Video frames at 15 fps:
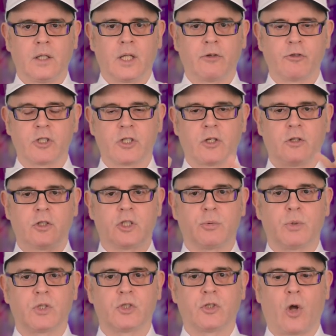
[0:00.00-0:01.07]
the results
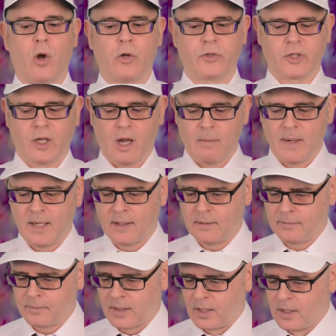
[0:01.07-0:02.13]
will start to come
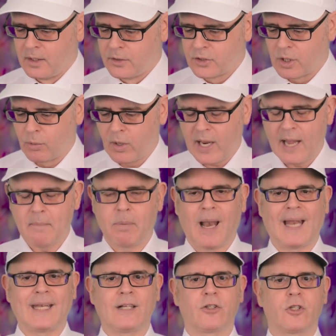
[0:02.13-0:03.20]
in. So what I'm
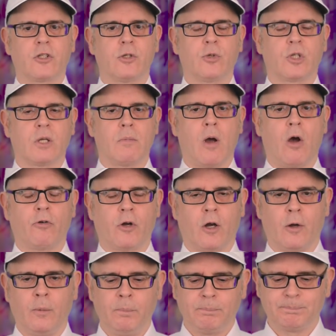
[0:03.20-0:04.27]
planning to do
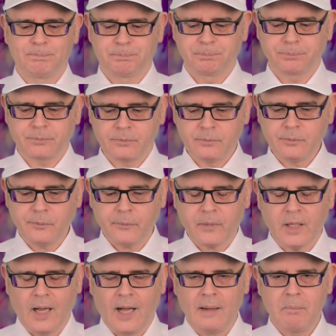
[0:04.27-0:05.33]
tomorrow,
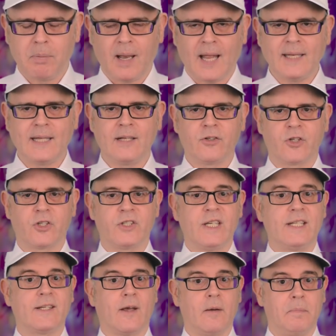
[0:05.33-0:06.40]
I'm planning to
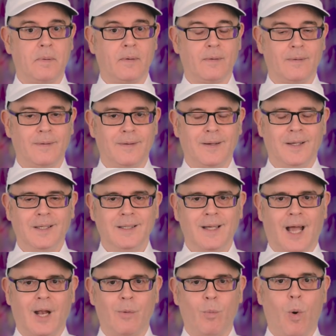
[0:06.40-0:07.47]
sit up
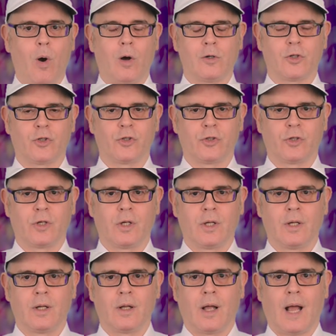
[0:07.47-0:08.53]
and watch
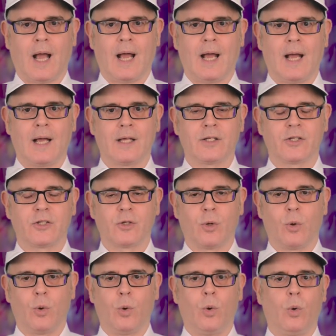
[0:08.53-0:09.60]
as
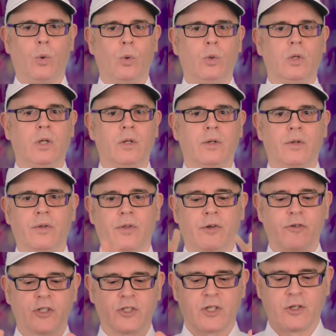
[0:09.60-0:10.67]
all the
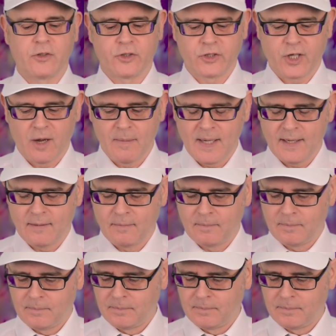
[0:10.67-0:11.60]
results come in.